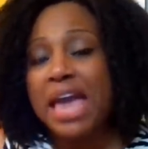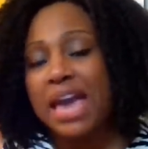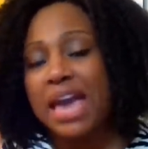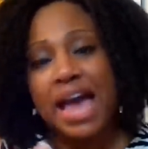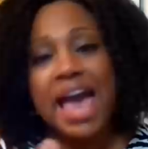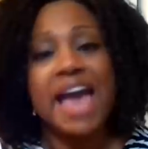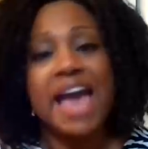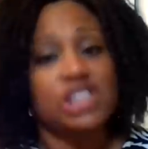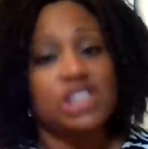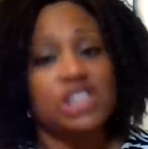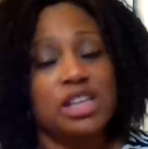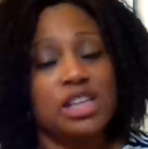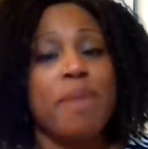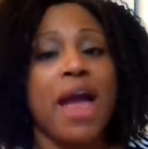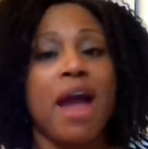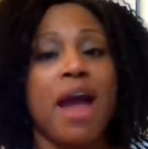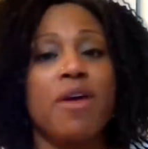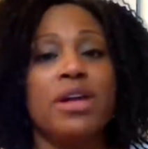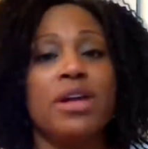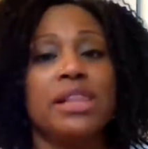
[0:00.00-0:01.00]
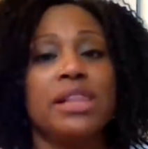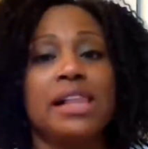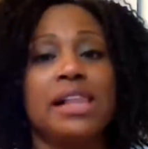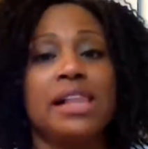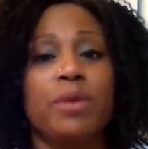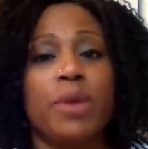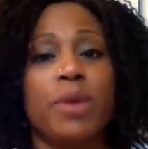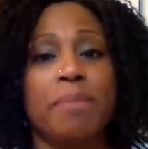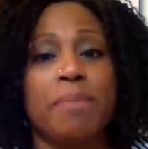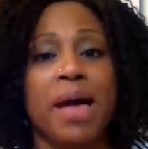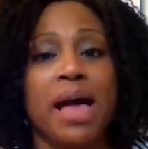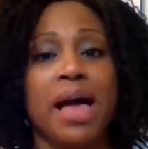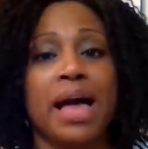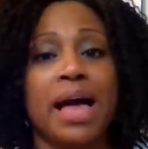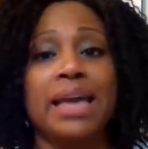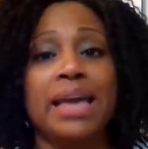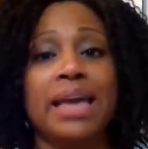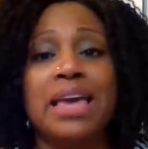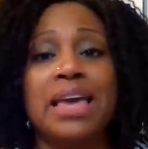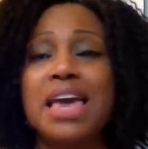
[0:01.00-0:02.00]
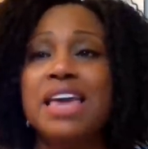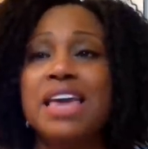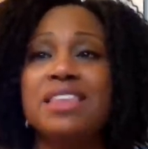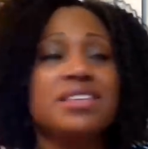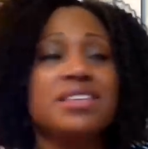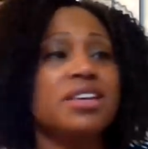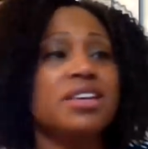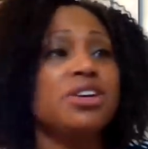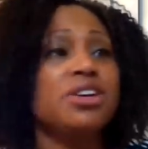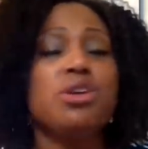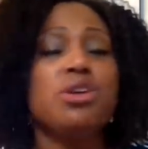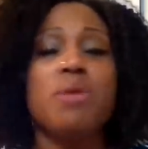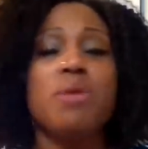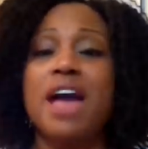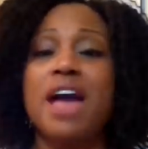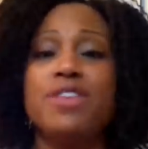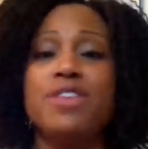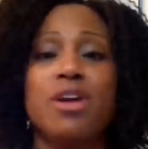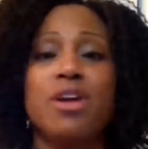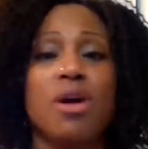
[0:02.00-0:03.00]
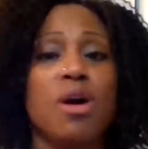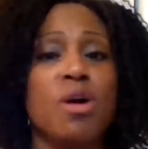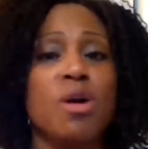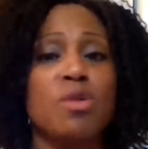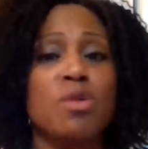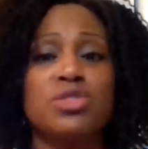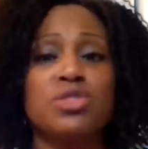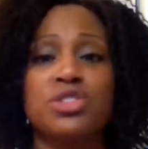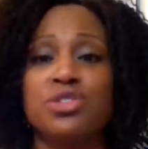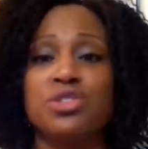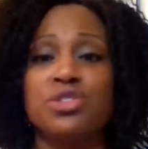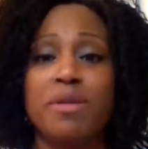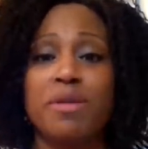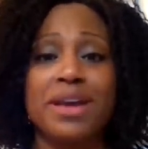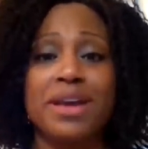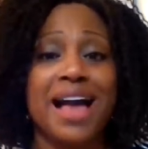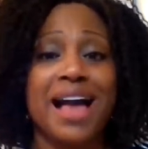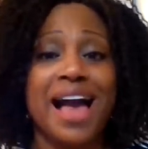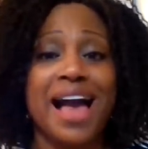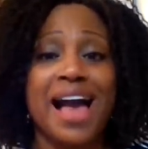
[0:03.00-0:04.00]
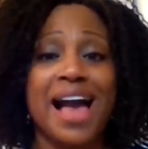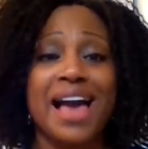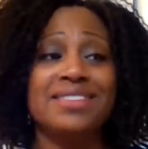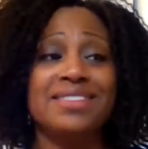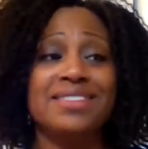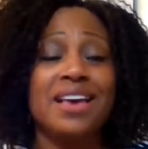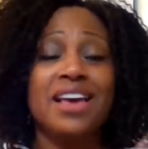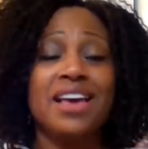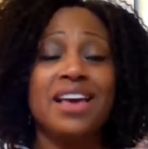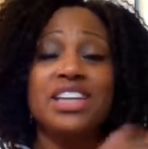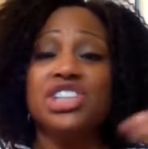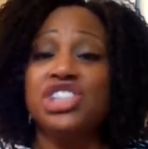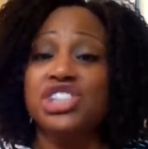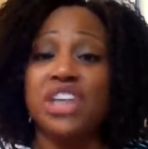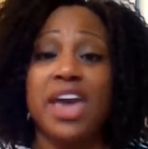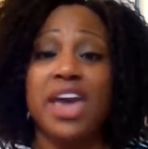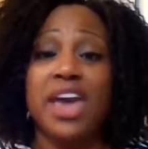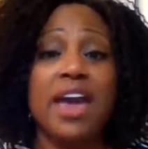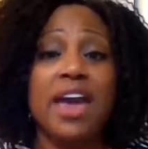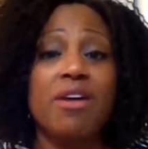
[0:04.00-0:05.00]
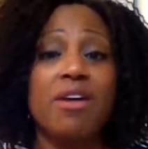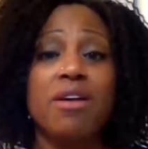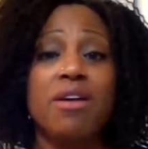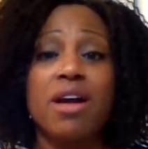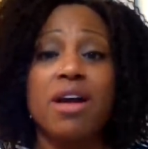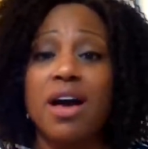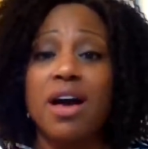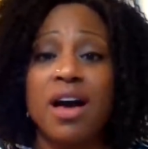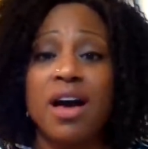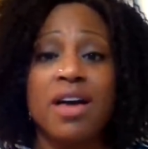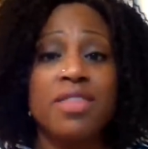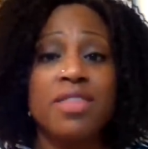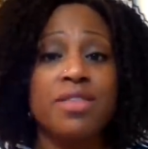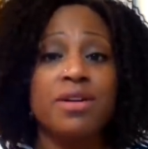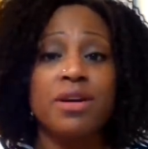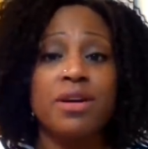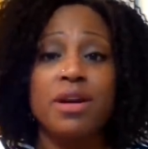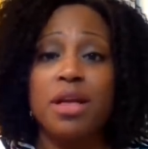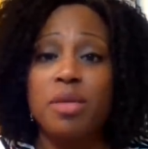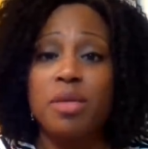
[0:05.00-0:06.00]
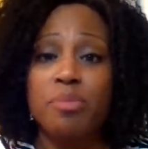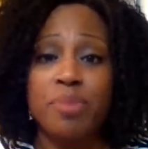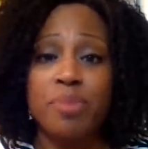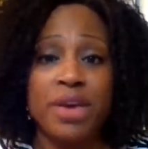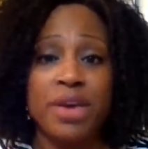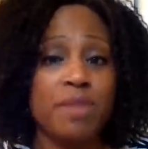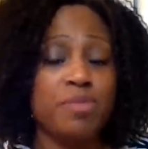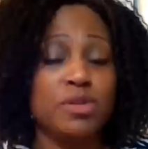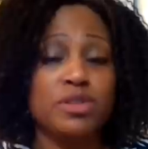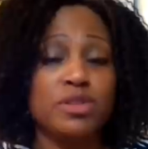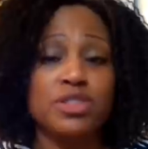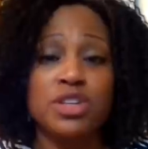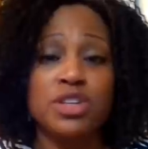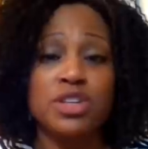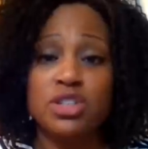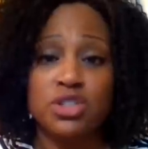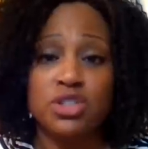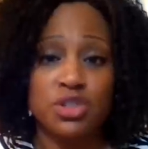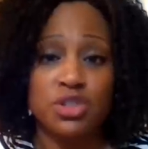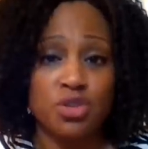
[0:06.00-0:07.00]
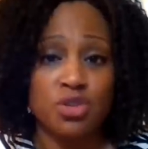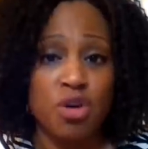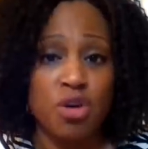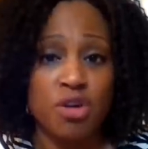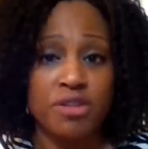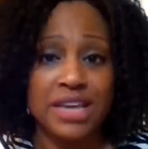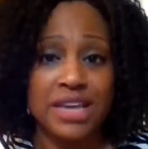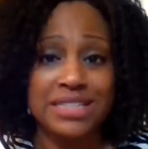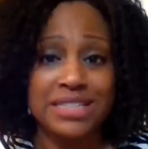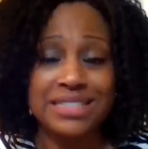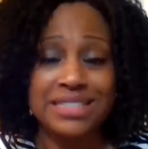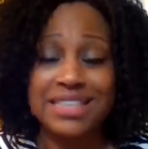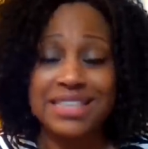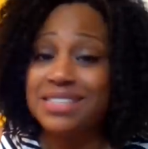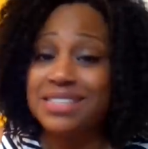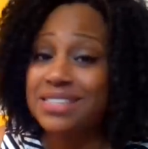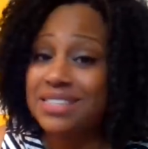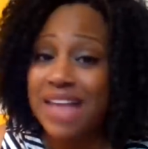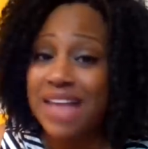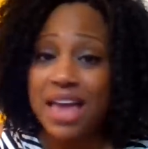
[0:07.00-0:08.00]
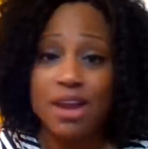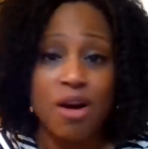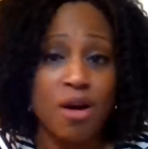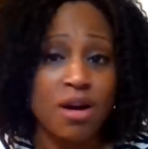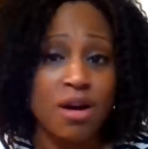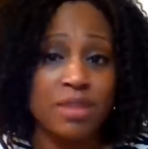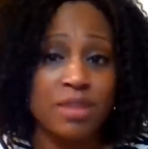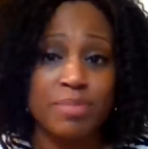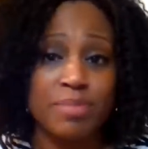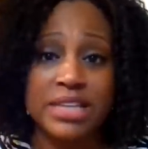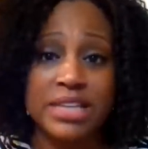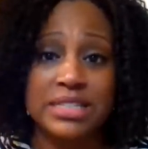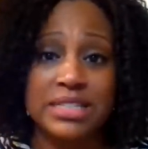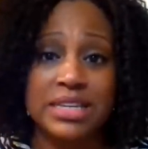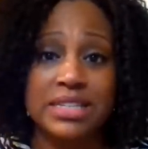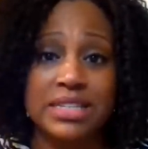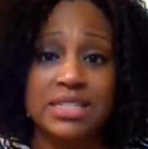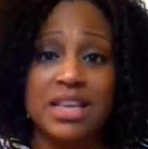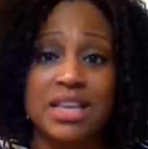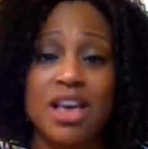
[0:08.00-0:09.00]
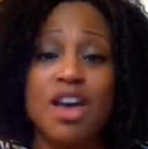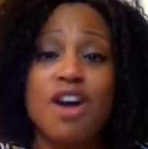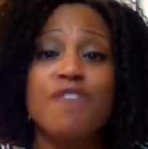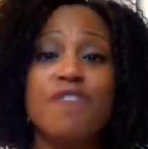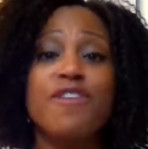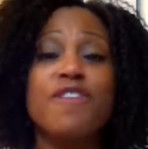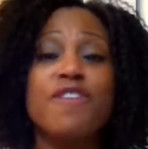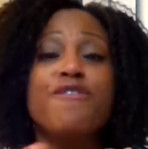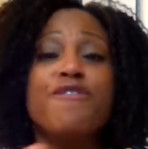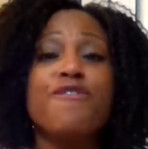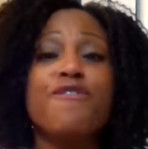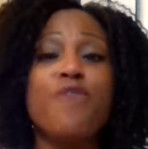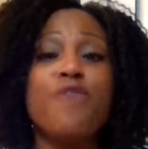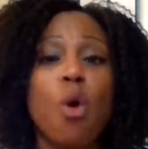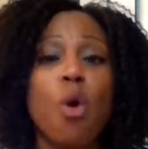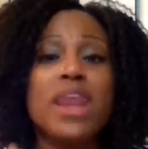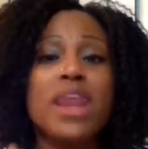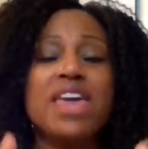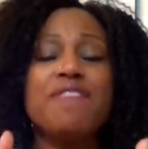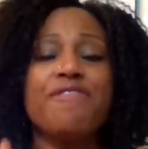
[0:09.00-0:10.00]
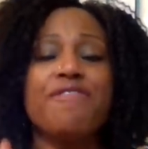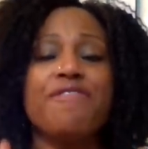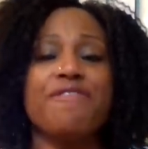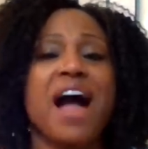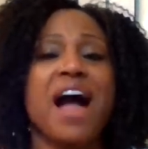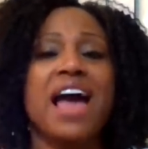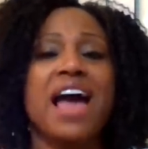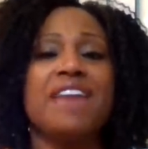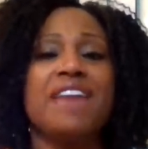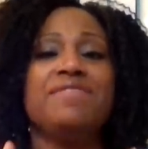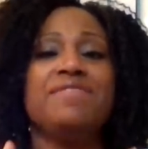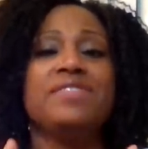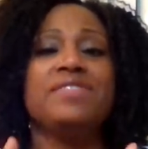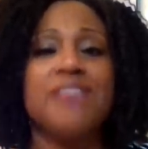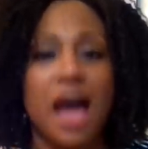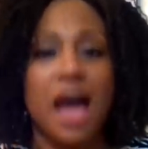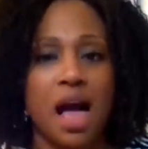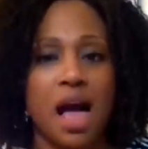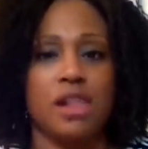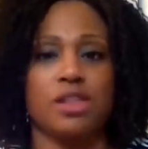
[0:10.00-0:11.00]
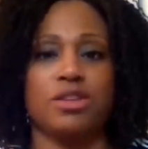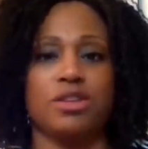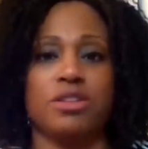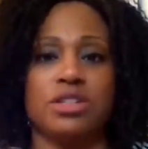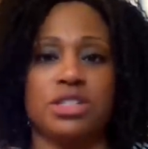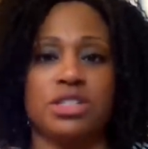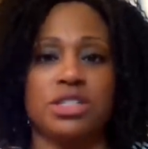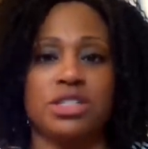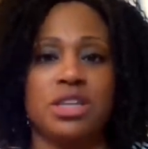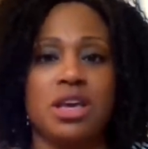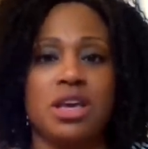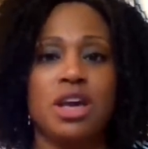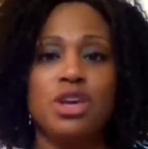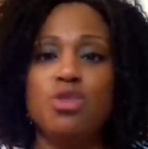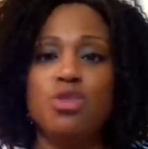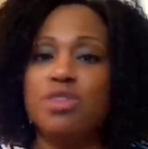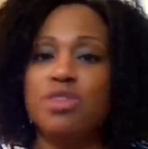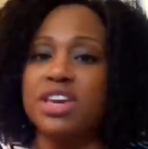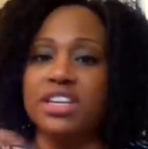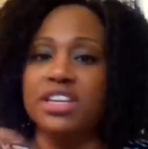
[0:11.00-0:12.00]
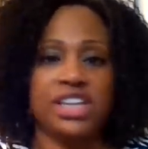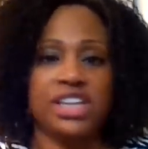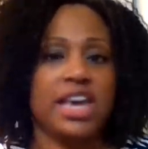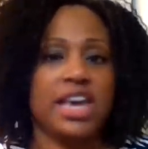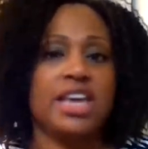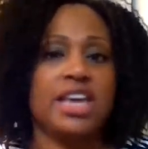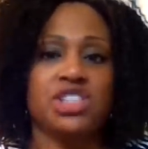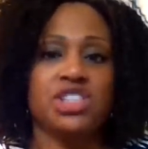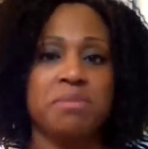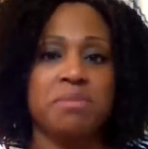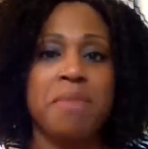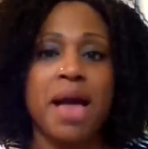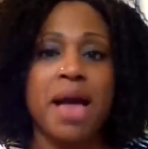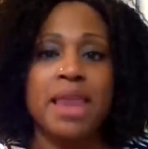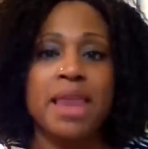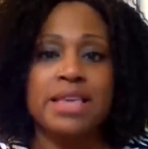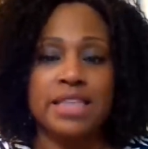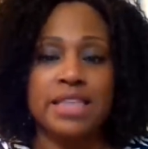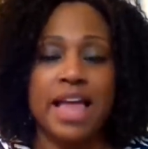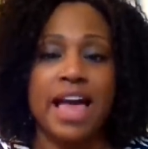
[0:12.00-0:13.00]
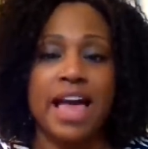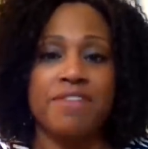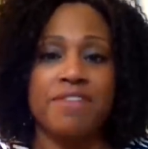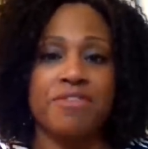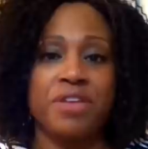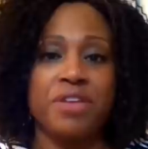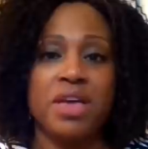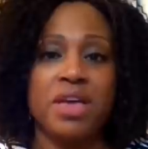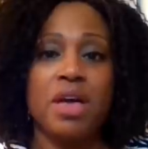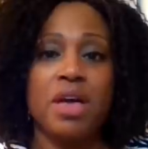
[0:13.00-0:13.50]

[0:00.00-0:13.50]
and I actually parallel it with mine. And until you have your own story, guys, share other people's stories. This is not a hard business. For $45, you can change somebody's life.